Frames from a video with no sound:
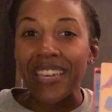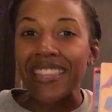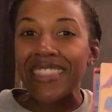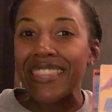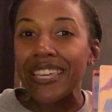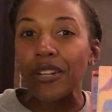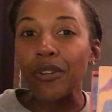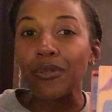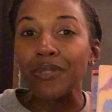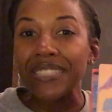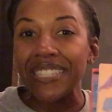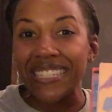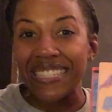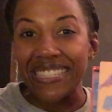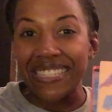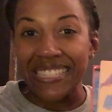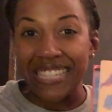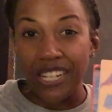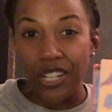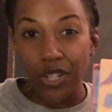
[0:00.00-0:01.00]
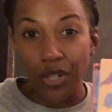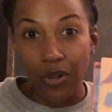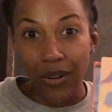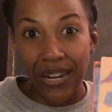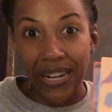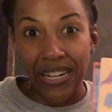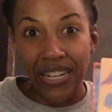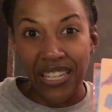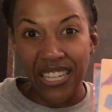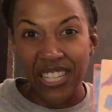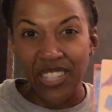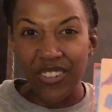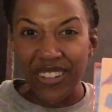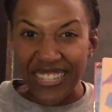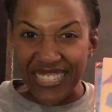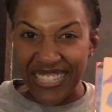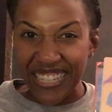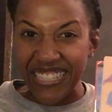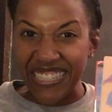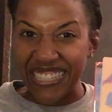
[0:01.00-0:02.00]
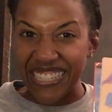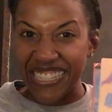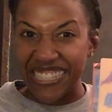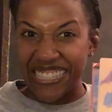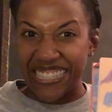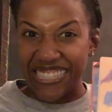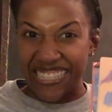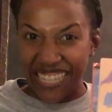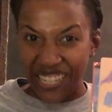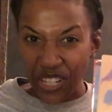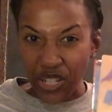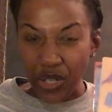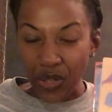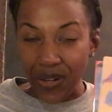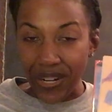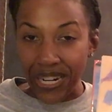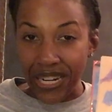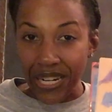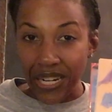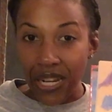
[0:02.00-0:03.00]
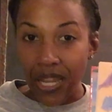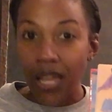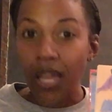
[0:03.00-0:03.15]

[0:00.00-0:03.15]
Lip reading: They don't disintegrate. Can you guys say disintegrate?